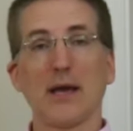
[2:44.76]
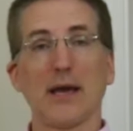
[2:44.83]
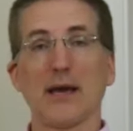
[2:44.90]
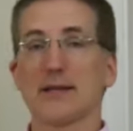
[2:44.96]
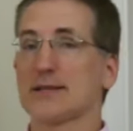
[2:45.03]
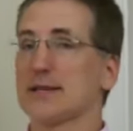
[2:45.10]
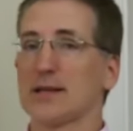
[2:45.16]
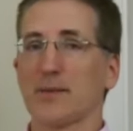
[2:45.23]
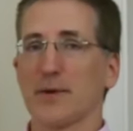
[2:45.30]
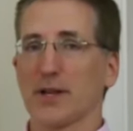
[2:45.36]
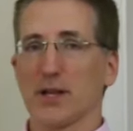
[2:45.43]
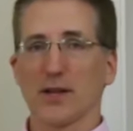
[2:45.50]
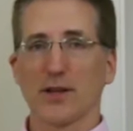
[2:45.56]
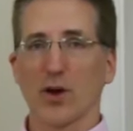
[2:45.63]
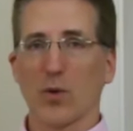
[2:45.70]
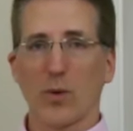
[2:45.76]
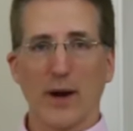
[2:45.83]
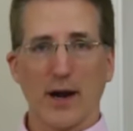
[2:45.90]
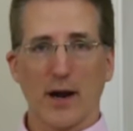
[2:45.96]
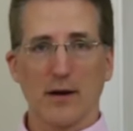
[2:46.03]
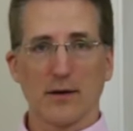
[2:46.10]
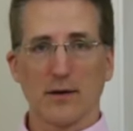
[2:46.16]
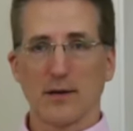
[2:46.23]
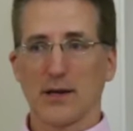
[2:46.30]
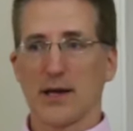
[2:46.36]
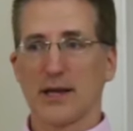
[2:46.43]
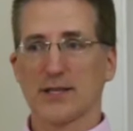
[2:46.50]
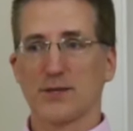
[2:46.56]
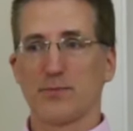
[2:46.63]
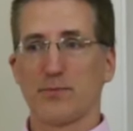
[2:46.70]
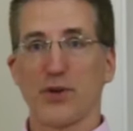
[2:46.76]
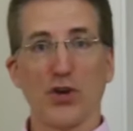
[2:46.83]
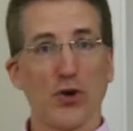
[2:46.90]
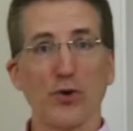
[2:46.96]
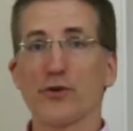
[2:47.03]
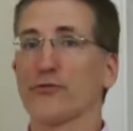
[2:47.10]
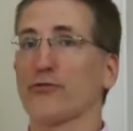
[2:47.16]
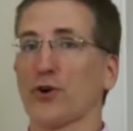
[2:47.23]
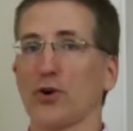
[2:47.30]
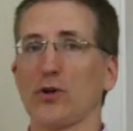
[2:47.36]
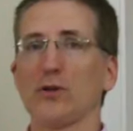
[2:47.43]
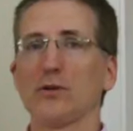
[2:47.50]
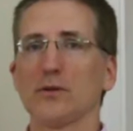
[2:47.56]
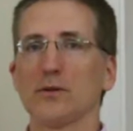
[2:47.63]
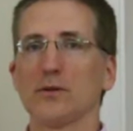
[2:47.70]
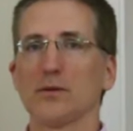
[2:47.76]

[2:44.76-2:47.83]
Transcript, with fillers: It's in the middle of nowhere. It's beautiful,